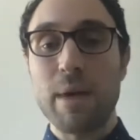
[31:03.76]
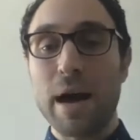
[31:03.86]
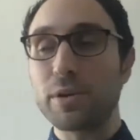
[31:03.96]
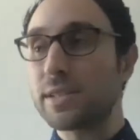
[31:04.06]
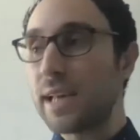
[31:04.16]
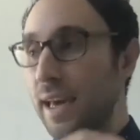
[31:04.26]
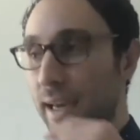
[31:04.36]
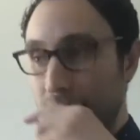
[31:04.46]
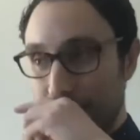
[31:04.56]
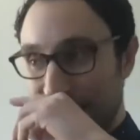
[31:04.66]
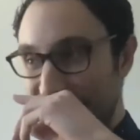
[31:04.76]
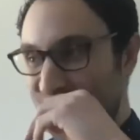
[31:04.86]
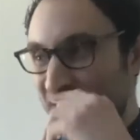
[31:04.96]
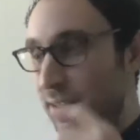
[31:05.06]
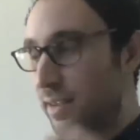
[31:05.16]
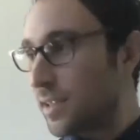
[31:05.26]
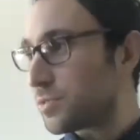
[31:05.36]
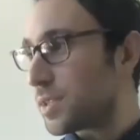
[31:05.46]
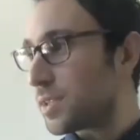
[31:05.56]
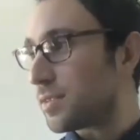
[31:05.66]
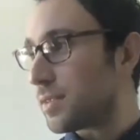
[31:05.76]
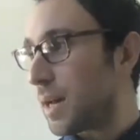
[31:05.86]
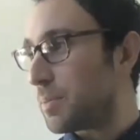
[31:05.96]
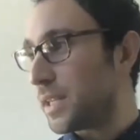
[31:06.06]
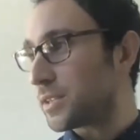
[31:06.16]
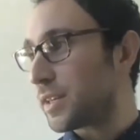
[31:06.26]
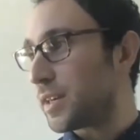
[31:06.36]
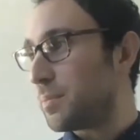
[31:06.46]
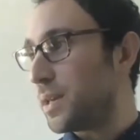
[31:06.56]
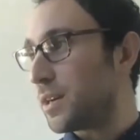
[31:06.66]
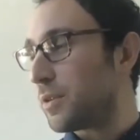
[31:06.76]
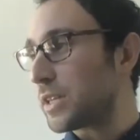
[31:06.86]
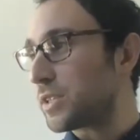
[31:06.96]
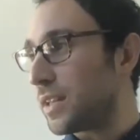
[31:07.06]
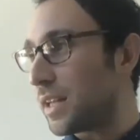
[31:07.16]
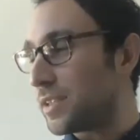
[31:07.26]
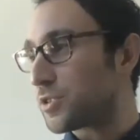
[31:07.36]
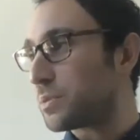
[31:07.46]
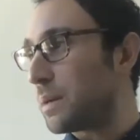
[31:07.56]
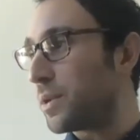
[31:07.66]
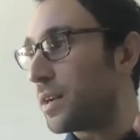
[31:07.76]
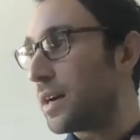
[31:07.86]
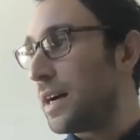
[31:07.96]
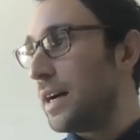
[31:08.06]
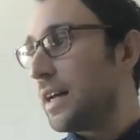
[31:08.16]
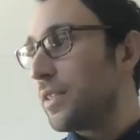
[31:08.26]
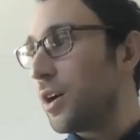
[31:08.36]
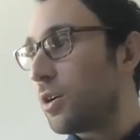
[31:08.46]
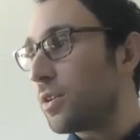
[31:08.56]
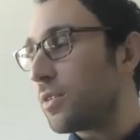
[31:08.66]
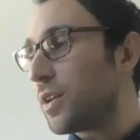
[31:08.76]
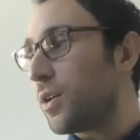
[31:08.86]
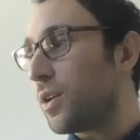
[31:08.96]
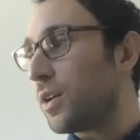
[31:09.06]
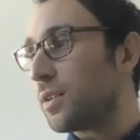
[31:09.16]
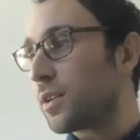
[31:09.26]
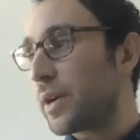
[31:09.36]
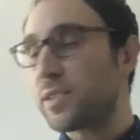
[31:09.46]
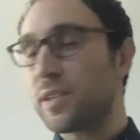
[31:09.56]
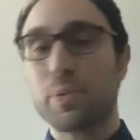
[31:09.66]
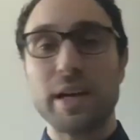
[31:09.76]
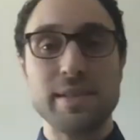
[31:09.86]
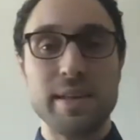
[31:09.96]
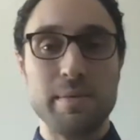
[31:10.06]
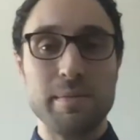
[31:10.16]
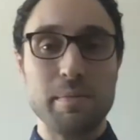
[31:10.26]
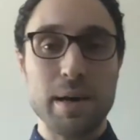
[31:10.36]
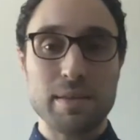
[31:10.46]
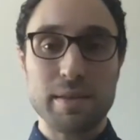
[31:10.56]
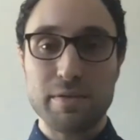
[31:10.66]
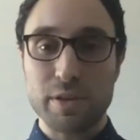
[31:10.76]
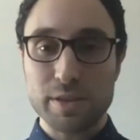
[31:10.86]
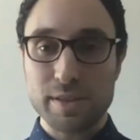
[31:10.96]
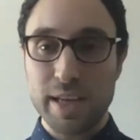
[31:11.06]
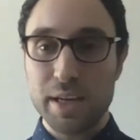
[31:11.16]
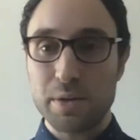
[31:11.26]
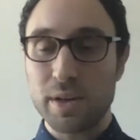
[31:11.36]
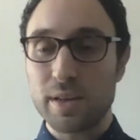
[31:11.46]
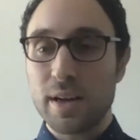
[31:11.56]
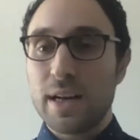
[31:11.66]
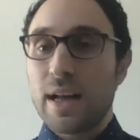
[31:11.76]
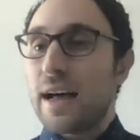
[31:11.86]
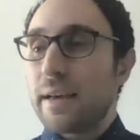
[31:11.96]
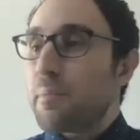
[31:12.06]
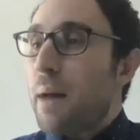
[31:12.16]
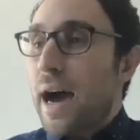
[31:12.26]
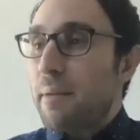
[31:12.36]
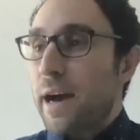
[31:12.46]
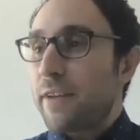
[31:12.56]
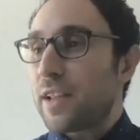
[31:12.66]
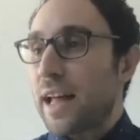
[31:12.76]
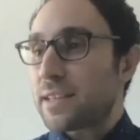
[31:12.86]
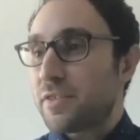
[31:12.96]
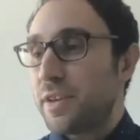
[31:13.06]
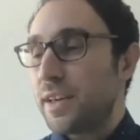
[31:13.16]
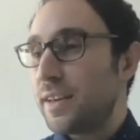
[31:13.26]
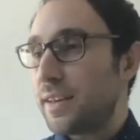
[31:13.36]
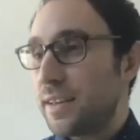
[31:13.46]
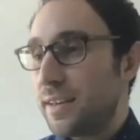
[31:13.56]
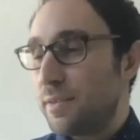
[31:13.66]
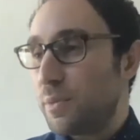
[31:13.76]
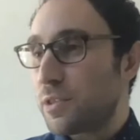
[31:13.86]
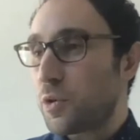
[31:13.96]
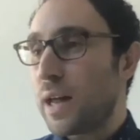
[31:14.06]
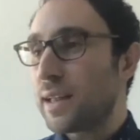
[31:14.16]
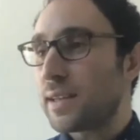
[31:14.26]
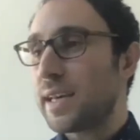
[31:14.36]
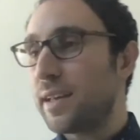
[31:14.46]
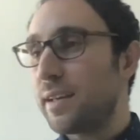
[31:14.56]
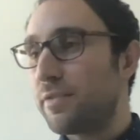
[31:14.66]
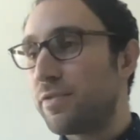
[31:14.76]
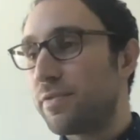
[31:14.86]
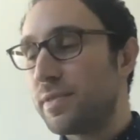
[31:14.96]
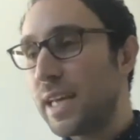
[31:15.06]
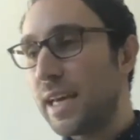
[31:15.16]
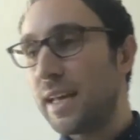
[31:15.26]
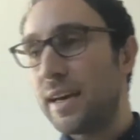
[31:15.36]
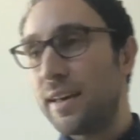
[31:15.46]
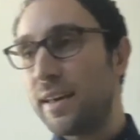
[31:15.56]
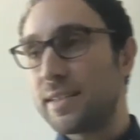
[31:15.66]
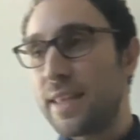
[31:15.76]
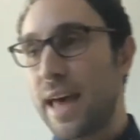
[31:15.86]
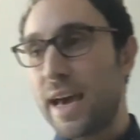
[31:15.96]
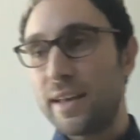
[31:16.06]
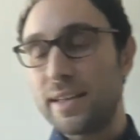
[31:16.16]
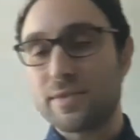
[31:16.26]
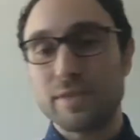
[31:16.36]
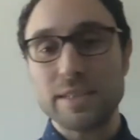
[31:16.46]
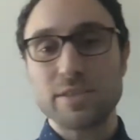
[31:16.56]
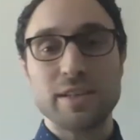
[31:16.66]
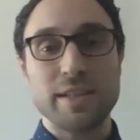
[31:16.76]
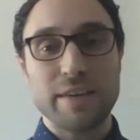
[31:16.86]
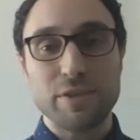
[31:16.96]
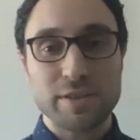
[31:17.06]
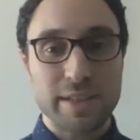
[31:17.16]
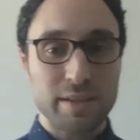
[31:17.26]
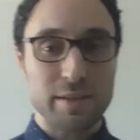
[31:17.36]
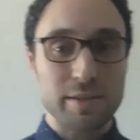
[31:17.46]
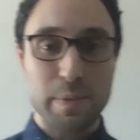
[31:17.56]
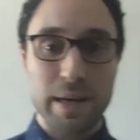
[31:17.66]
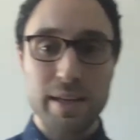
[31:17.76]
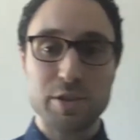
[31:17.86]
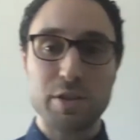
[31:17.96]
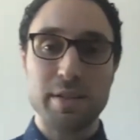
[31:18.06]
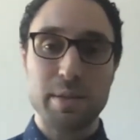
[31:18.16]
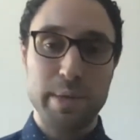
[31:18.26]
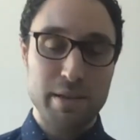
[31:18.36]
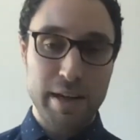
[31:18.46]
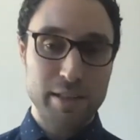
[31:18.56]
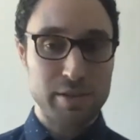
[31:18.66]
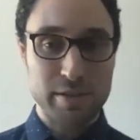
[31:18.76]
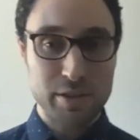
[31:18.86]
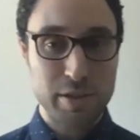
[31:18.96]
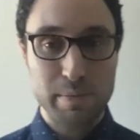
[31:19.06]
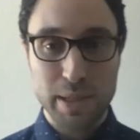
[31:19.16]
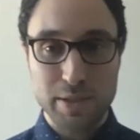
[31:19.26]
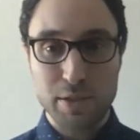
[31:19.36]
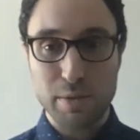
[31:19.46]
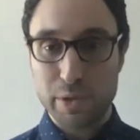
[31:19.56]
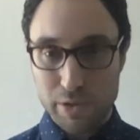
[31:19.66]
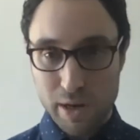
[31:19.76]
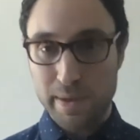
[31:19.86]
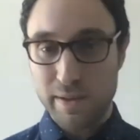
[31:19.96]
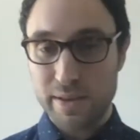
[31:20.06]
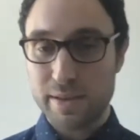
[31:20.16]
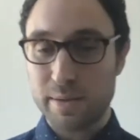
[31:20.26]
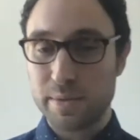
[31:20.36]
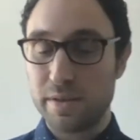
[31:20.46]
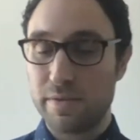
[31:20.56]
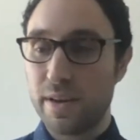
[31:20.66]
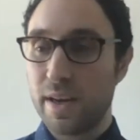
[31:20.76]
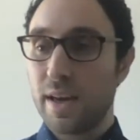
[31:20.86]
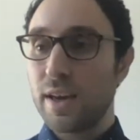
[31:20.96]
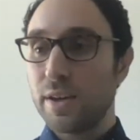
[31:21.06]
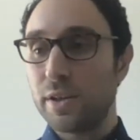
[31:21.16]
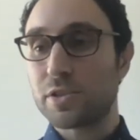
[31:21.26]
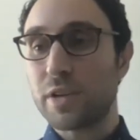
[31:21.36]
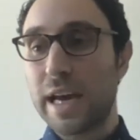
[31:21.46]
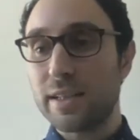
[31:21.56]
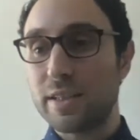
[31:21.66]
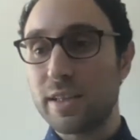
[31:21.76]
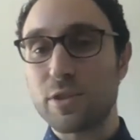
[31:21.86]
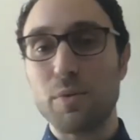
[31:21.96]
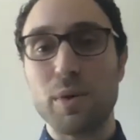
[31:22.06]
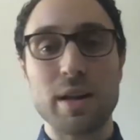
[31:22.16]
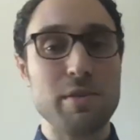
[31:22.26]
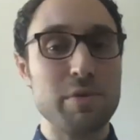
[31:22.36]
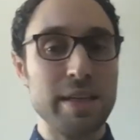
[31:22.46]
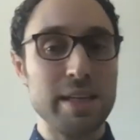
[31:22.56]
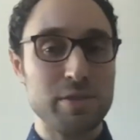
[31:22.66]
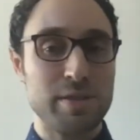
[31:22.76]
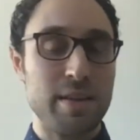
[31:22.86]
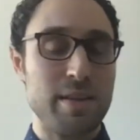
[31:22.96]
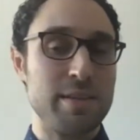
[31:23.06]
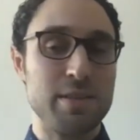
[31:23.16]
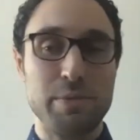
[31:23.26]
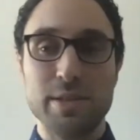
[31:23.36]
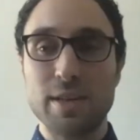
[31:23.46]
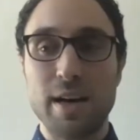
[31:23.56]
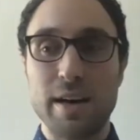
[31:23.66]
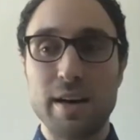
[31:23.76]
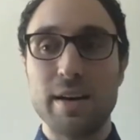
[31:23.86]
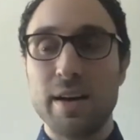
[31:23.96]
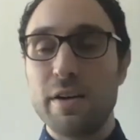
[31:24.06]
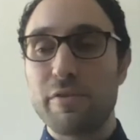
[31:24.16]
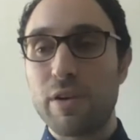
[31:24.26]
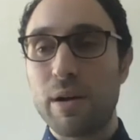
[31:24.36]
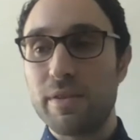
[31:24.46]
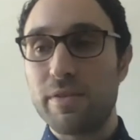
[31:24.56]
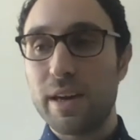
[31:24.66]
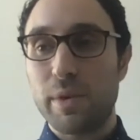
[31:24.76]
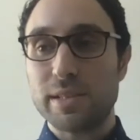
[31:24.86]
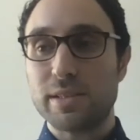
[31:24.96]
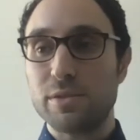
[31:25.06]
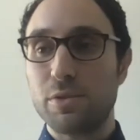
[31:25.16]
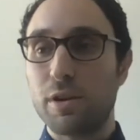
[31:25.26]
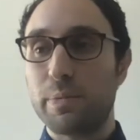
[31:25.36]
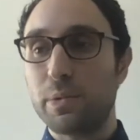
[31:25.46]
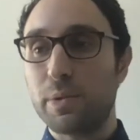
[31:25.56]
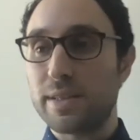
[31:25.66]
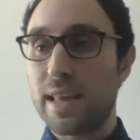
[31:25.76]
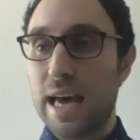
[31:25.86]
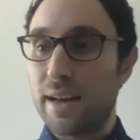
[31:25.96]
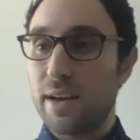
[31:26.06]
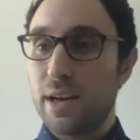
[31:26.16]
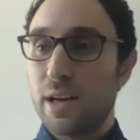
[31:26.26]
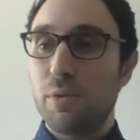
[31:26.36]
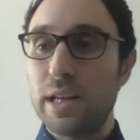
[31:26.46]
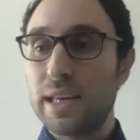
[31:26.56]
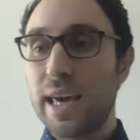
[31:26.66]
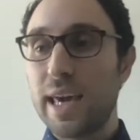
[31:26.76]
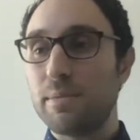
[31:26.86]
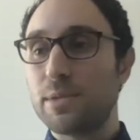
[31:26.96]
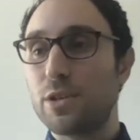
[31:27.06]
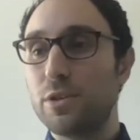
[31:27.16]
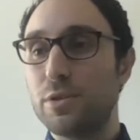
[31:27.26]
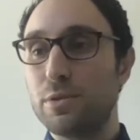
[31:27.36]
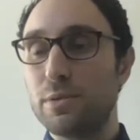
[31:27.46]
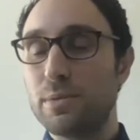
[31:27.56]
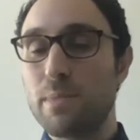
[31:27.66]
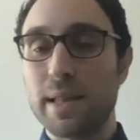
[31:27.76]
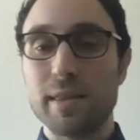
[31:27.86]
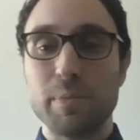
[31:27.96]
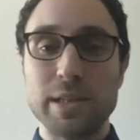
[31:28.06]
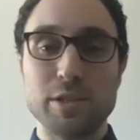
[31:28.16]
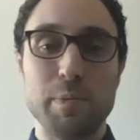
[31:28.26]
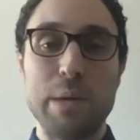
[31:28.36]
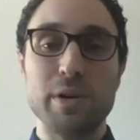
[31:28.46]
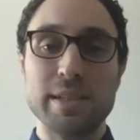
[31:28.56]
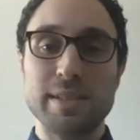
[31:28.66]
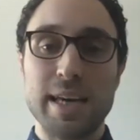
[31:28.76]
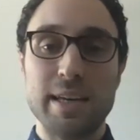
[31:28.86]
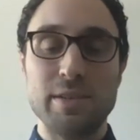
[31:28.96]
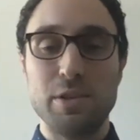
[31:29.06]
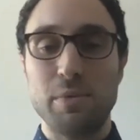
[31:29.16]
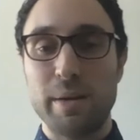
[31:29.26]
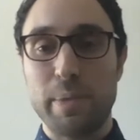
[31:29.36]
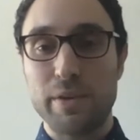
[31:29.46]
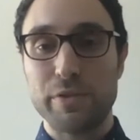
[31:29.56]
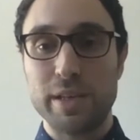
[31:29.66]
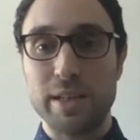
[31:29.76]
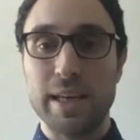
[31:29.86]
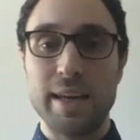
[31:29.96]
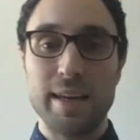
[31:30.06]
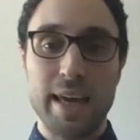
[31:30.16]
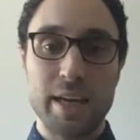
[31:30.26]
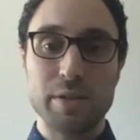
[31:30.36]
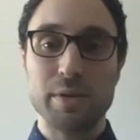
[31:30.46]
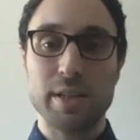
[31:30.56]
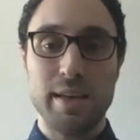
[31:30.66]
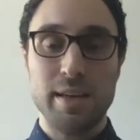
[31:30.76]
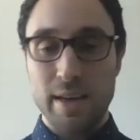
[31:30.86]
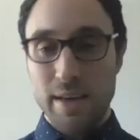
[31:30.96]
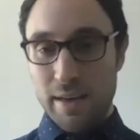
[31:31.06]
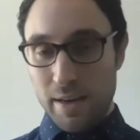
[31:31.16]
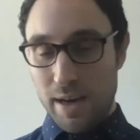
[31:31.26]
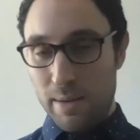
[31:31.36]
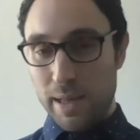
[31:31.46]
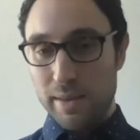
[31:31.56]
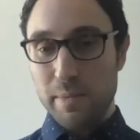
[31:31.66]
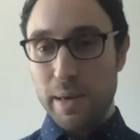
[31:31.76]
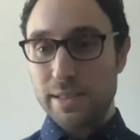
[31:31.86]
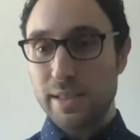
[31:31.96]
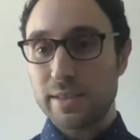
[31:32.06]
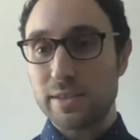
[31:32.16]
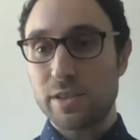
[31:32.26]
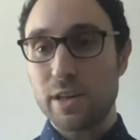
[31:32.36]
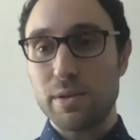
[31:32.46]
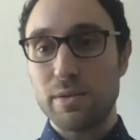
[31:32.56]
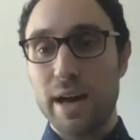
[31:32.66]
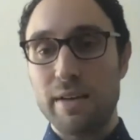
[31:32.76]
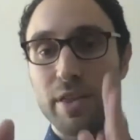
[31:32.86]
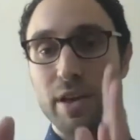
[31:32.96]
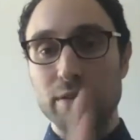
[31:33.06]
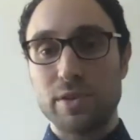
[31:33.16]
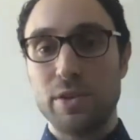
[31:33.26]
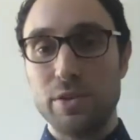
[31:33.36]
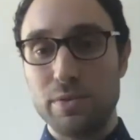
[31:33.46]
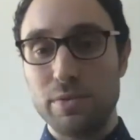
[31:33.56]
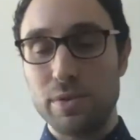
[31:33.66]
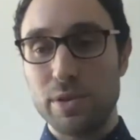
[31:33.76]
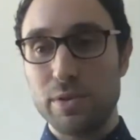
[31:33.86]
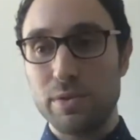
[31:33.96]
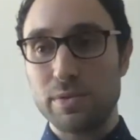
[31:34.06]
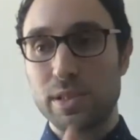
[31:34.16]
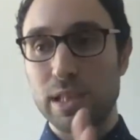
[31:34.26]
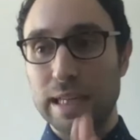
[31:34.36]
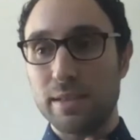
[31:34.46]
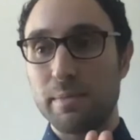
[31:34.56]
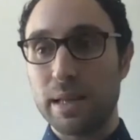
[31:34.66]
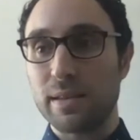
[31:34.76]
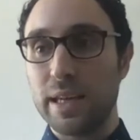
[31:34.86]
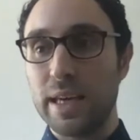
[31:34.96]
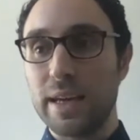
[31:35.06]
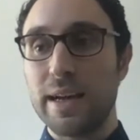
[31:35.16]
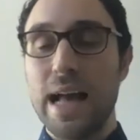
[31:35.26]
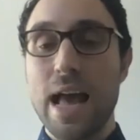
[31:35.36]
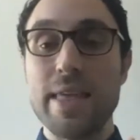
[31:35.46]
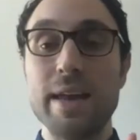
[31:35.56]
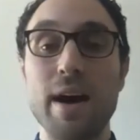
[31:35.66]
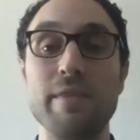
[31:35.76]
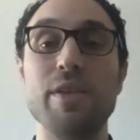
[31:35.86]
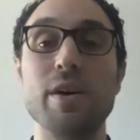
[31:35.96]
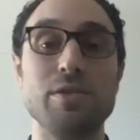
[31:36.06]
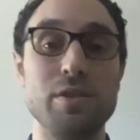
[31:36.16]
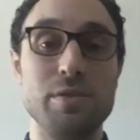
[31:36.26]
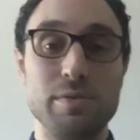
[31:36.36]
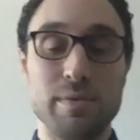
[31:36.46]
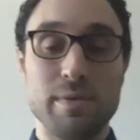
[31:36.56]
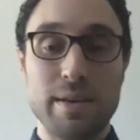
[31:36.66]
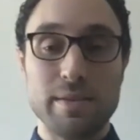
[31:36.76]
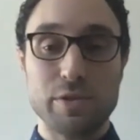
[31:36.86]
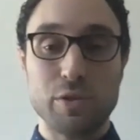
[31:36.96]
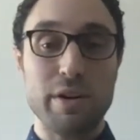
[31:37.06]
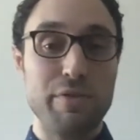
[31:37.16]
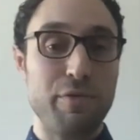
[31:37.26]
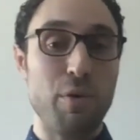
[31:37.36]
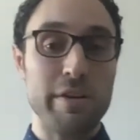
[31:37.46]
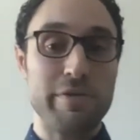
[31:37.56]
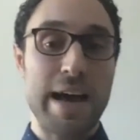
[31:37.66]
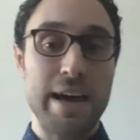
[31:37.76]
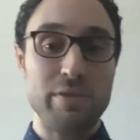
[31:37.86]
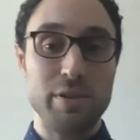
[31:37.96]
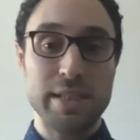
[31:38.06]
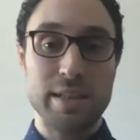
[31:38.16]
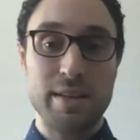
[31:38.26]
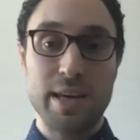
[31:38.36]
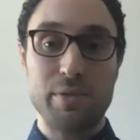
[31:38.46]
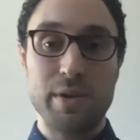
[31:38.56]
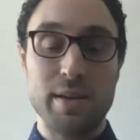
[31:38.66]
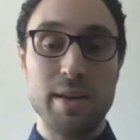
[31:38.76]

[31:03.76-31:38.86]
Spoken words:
will say, because I know that this was potentially going to be a question that I just remembered, the whole question of pricing monthly versus annual. My philosophy with qualitative data is that it's good to give you signals, but it should only be directional. It shouldn't be too prescriptive in terms of your strategy. And so one of the really interesting things that we saw from the Van Westendorp was that when it came to monthly price, so people could say, do you want to pay for the Atlantic annually on a monthly basis? And so of those who selected monthly, and then of those who scored a 4 or 5 who said that they would